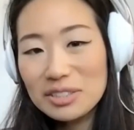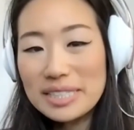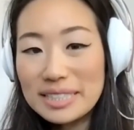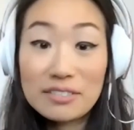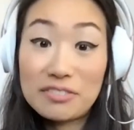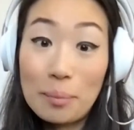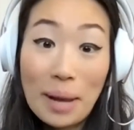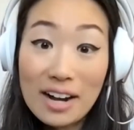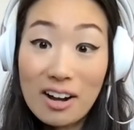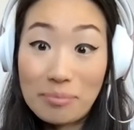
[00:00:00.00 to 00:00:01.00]
easy to fall
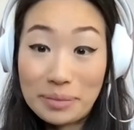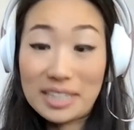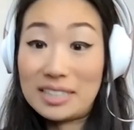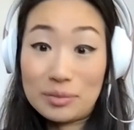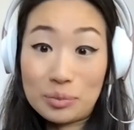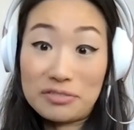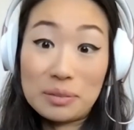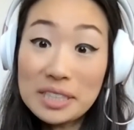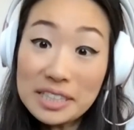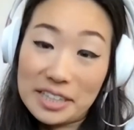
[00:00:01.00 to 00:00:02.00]
back on because we're
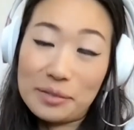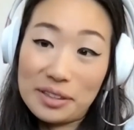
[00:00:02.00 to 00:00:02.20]
familiar